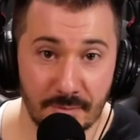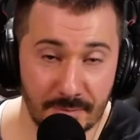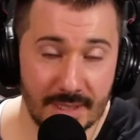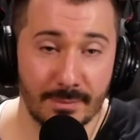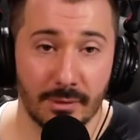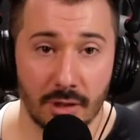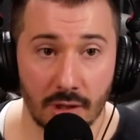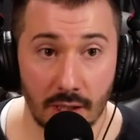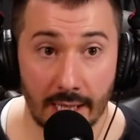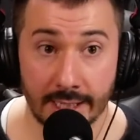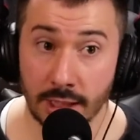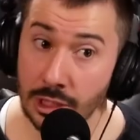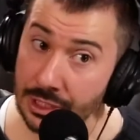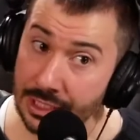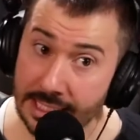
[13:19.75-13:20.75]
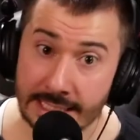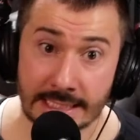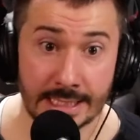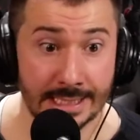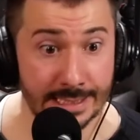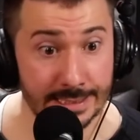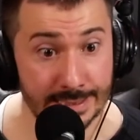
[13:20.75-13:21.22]
People are like, you need
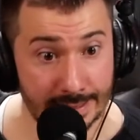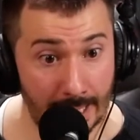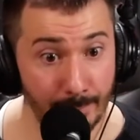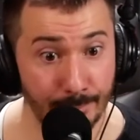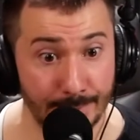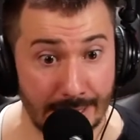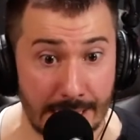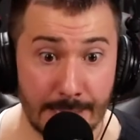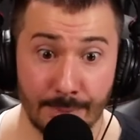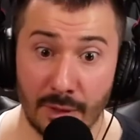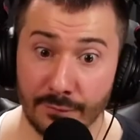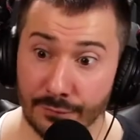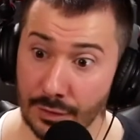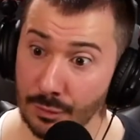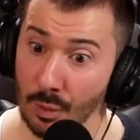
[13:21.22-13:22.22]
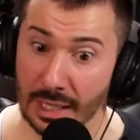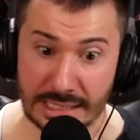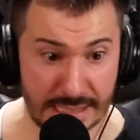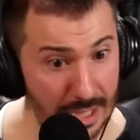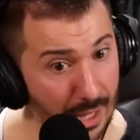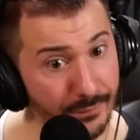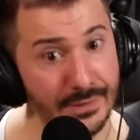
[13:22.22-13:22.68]
to accept people for what's
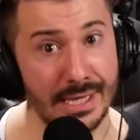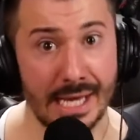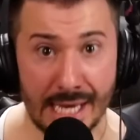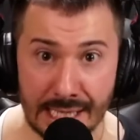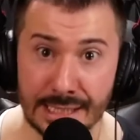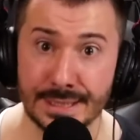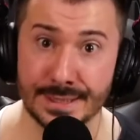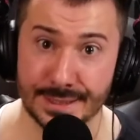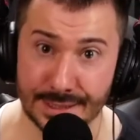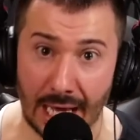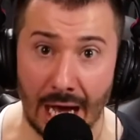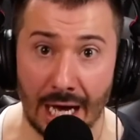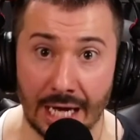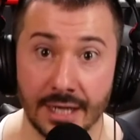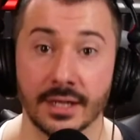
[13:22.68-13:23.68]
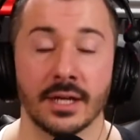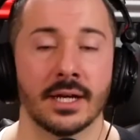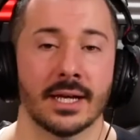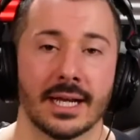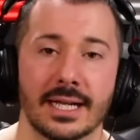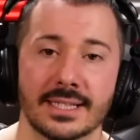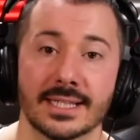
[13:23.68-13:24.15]
on the inside.
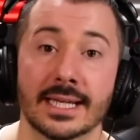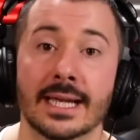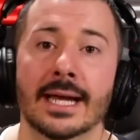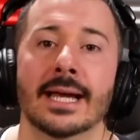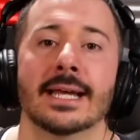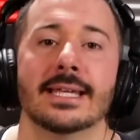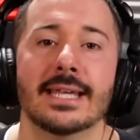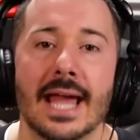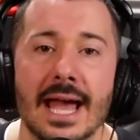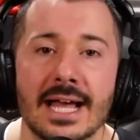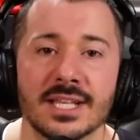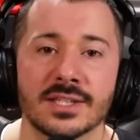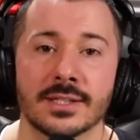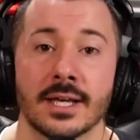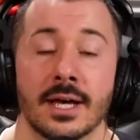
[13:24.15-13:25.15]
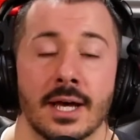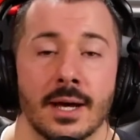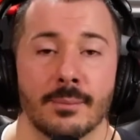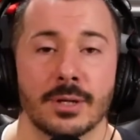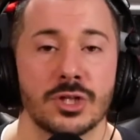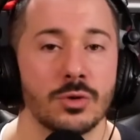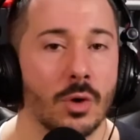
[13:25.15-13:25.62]
And it's like, yes,
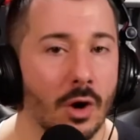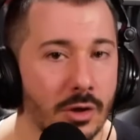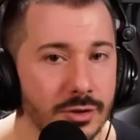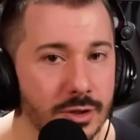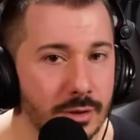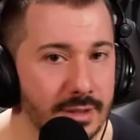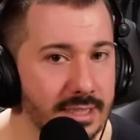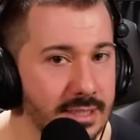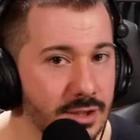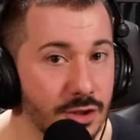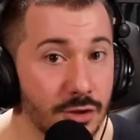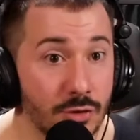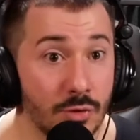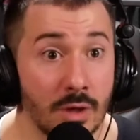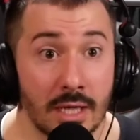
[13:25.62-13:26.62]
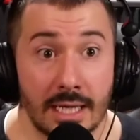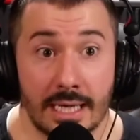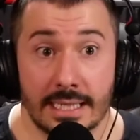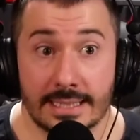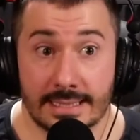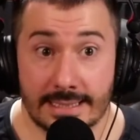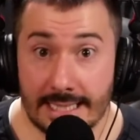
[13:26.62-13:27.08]
but you also need to
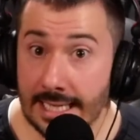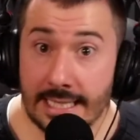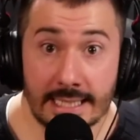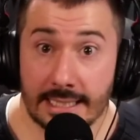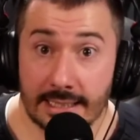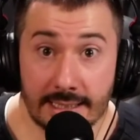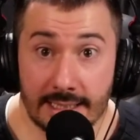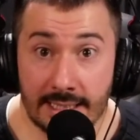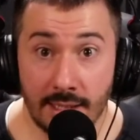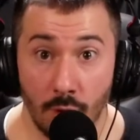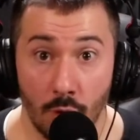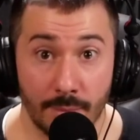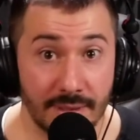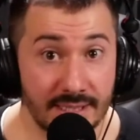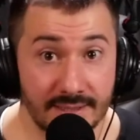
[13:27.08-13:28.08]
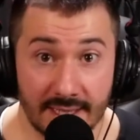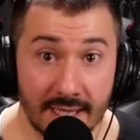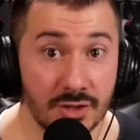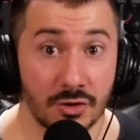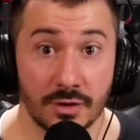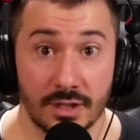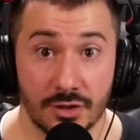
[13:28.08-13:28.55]
aesthetically or be
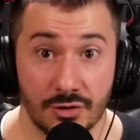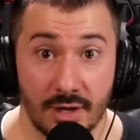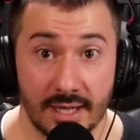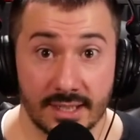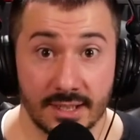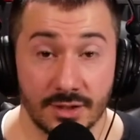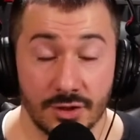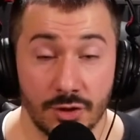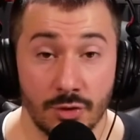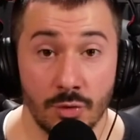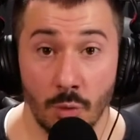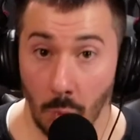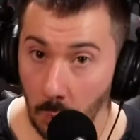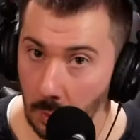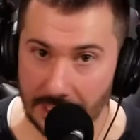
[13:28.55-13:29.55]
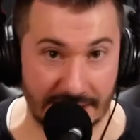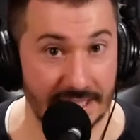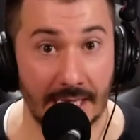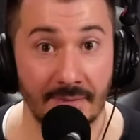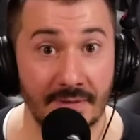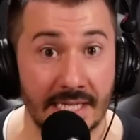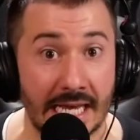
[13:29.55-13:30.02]
sexually attracted to what's
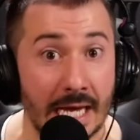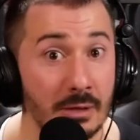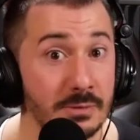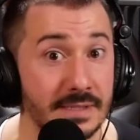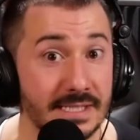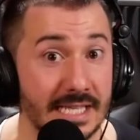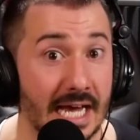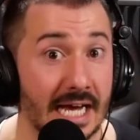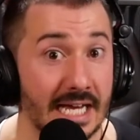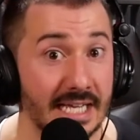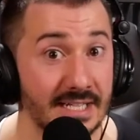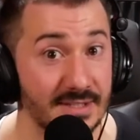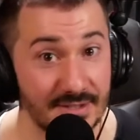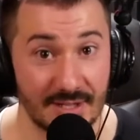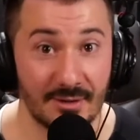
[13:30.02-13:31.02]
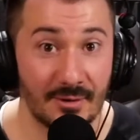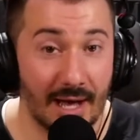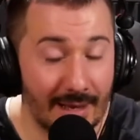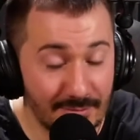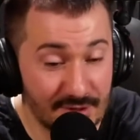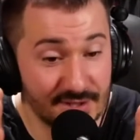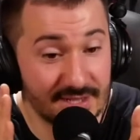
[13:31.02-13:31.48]
on the outside. So
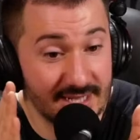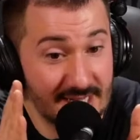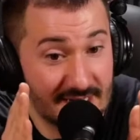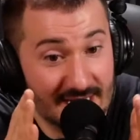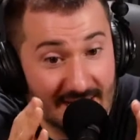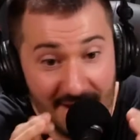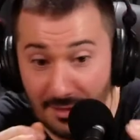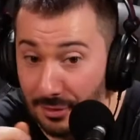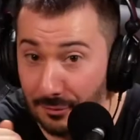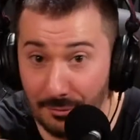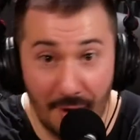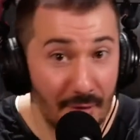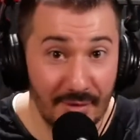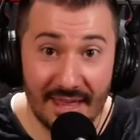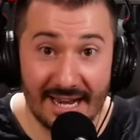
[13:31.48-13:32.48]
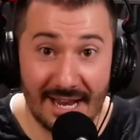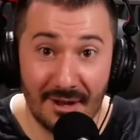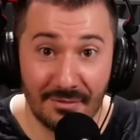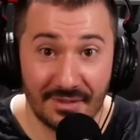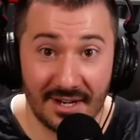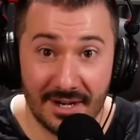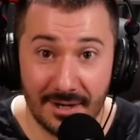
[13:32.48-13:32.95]
I'm just going to kind of throw that
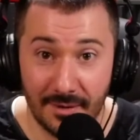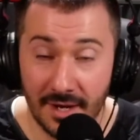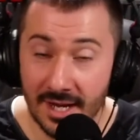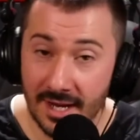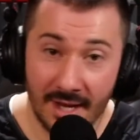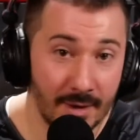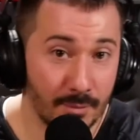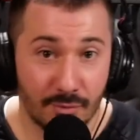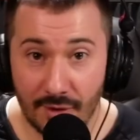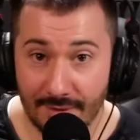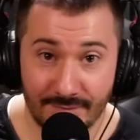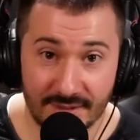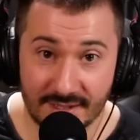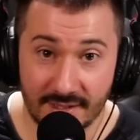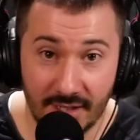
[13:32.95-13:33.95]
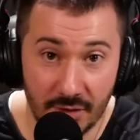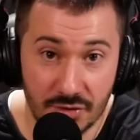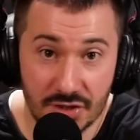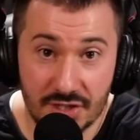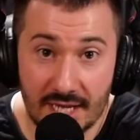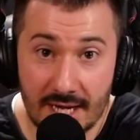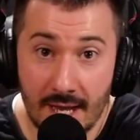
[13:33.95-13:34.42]
out there and preface,
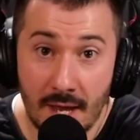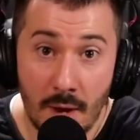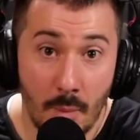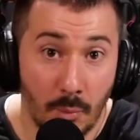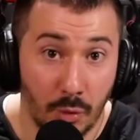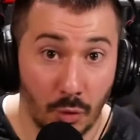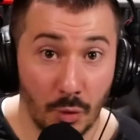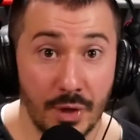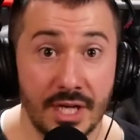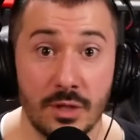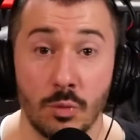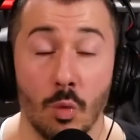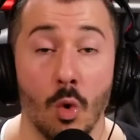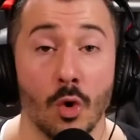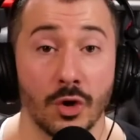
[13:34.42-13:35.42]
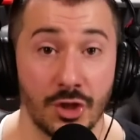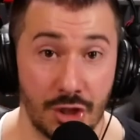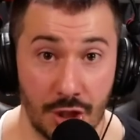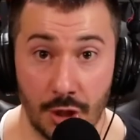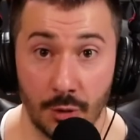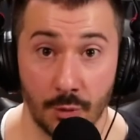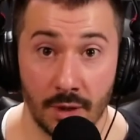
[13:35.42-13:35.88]
just kind of pre-warn
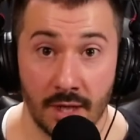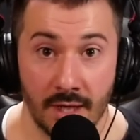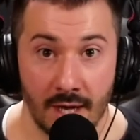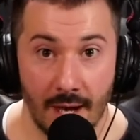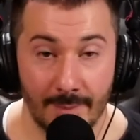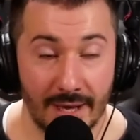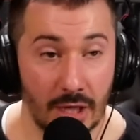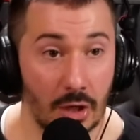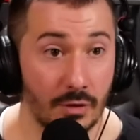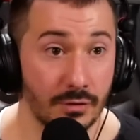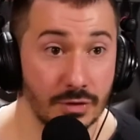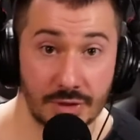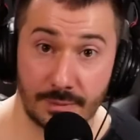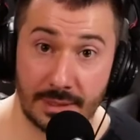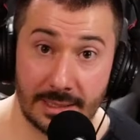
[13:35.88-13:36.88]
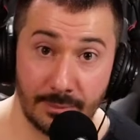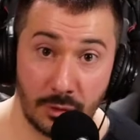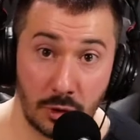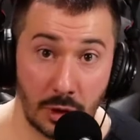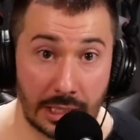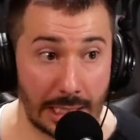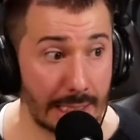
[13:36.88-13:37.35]
you about all those people
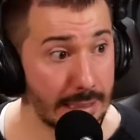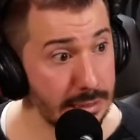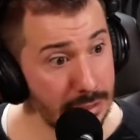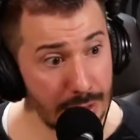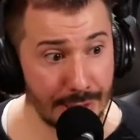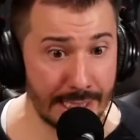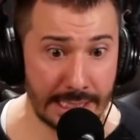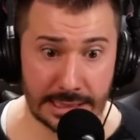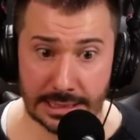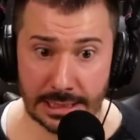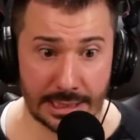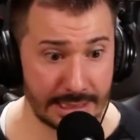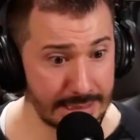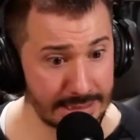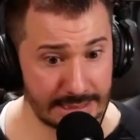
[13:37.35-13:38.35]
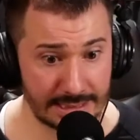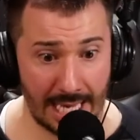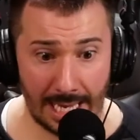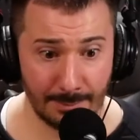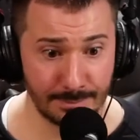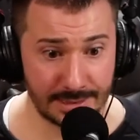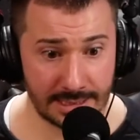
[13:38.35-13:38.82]
who are like, you need to
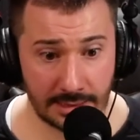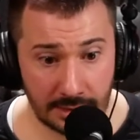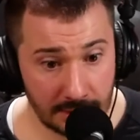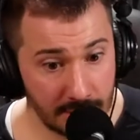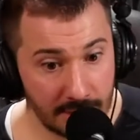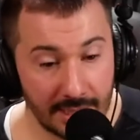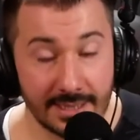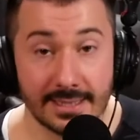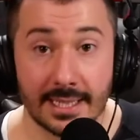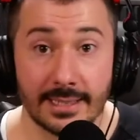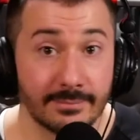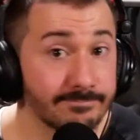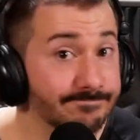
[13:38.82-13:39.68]
accept. It's like,